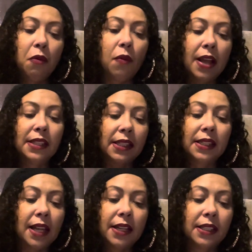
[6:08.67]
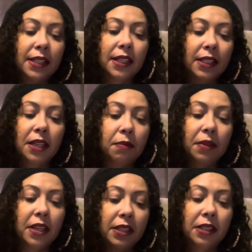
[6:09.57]
Why is this Nine of Sticks here,
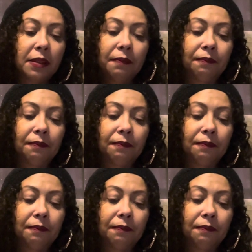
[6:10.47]
please?